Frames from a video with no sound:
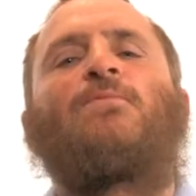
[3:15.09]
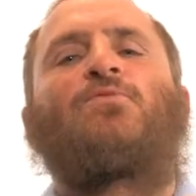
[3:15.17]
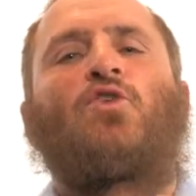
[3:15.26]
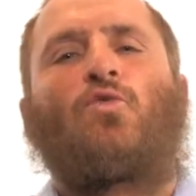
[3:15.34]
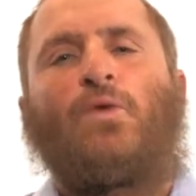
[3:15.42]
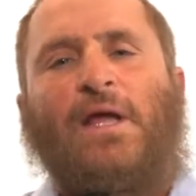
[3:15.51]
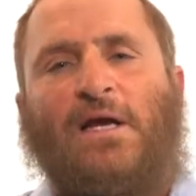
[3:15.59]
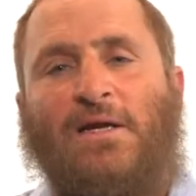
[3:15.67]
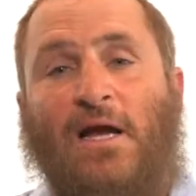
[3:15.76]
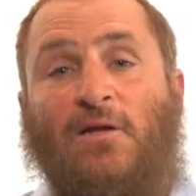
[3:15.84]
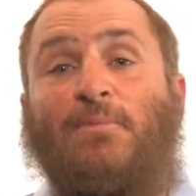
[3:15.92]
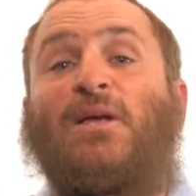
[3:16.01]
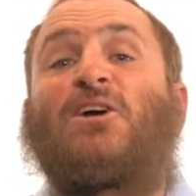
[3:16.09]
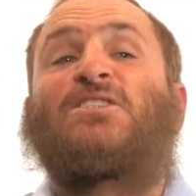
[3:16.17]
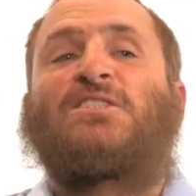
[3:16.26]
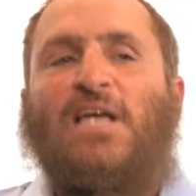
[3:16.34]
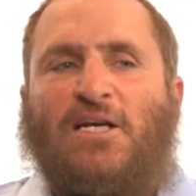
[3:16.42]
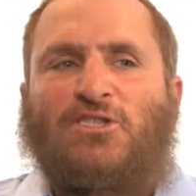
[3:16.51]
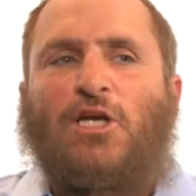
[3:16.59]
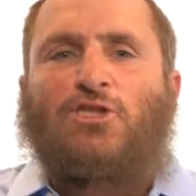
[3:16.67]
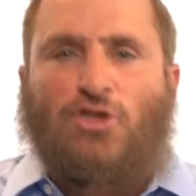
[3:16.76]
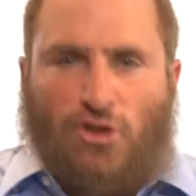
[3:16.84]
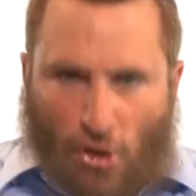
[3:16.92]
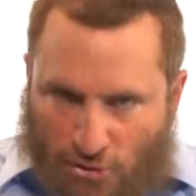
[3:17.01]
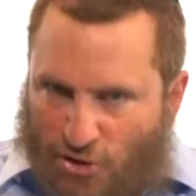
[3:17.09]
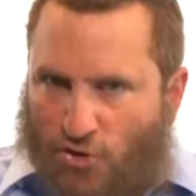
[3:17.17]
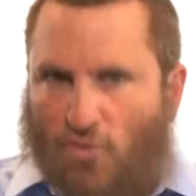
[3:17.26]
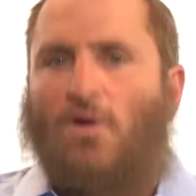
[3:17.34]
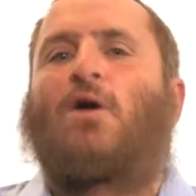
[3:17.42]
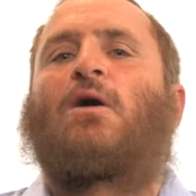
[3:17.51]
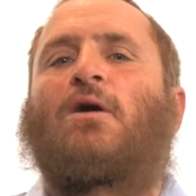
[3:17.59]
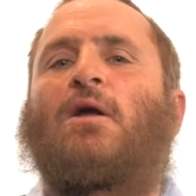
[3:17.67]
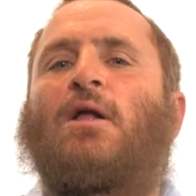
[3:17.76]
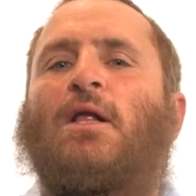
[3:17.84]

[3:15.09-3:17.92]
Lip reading: to reconnect because sex is so strong